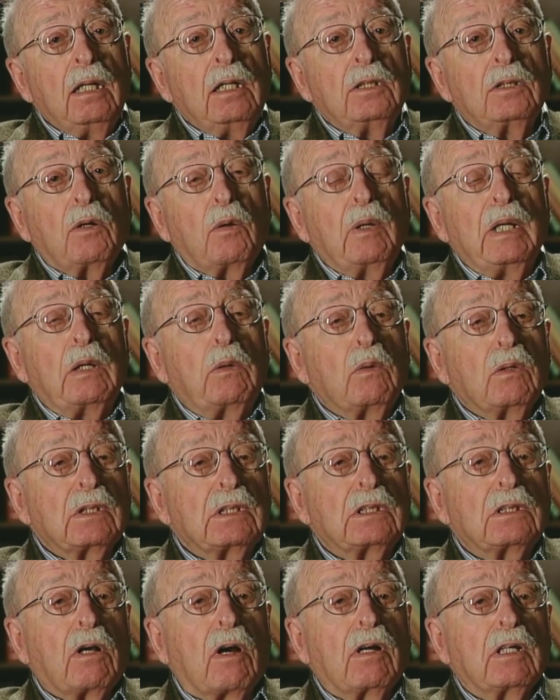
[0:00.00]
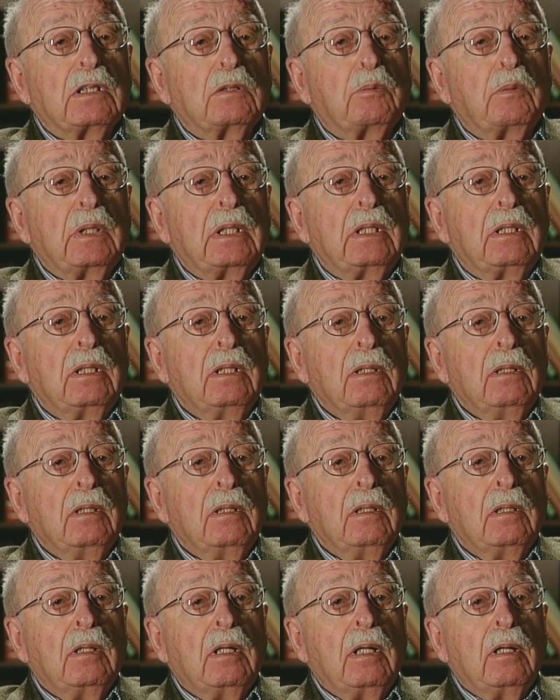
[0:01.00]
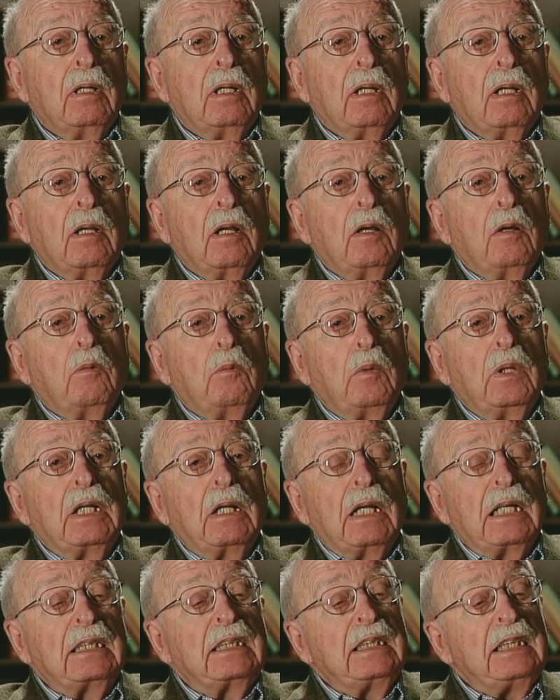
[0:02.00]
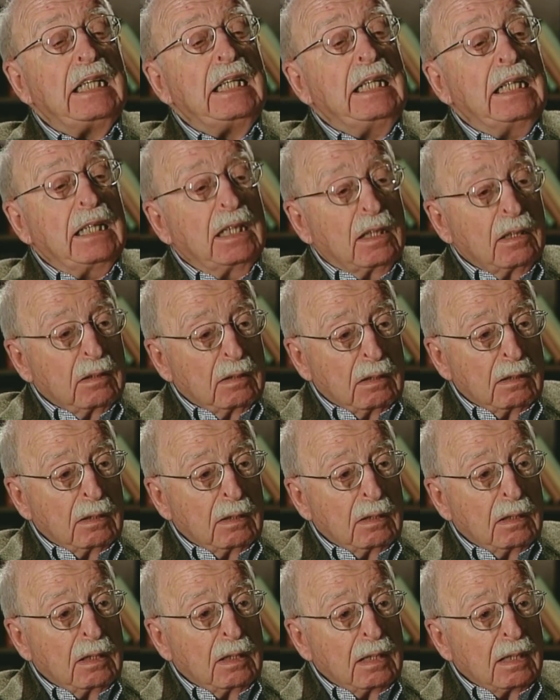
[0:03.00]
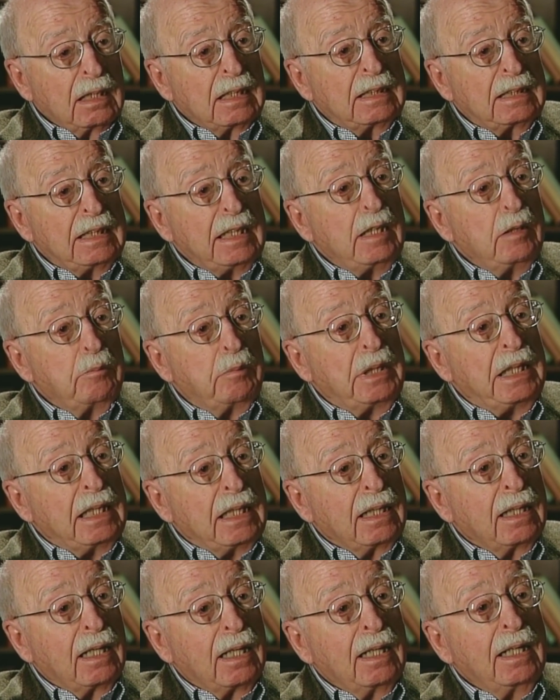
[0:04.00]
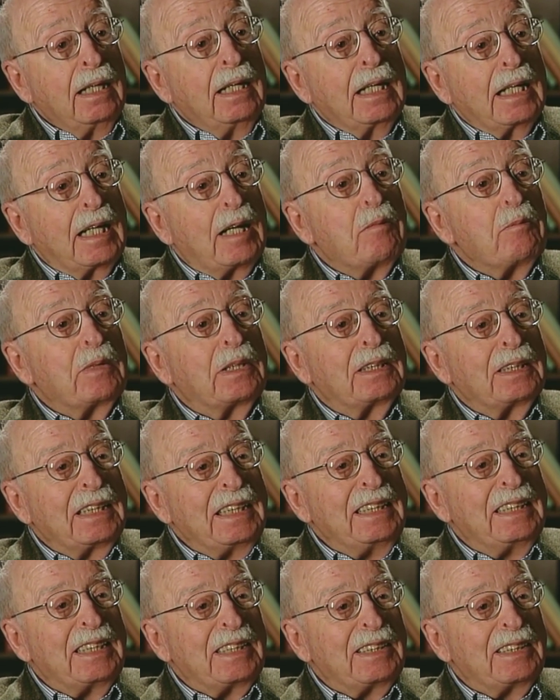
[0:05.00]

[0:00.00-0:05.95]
So it all starts with, with a seed, the seed being chemically